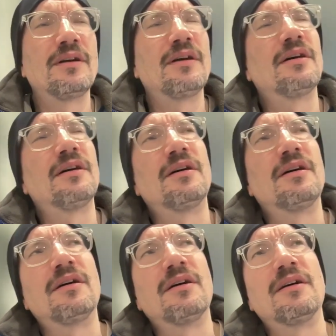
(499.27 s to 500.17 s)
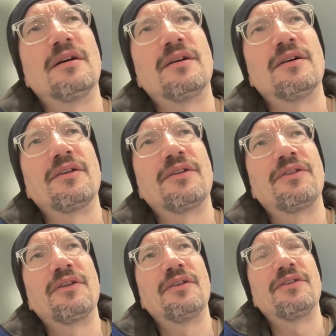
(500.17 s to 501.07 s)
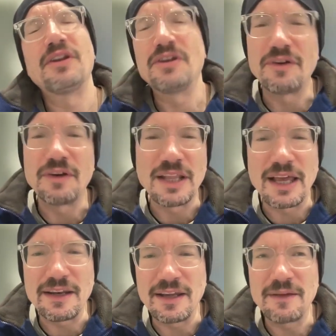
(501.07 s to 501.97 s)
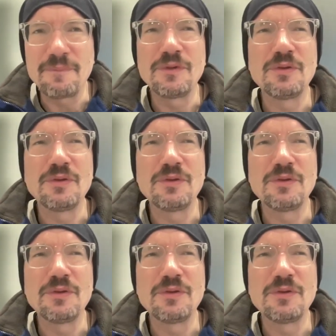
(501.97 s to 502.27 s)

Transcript: uh, Thunder and Lightning,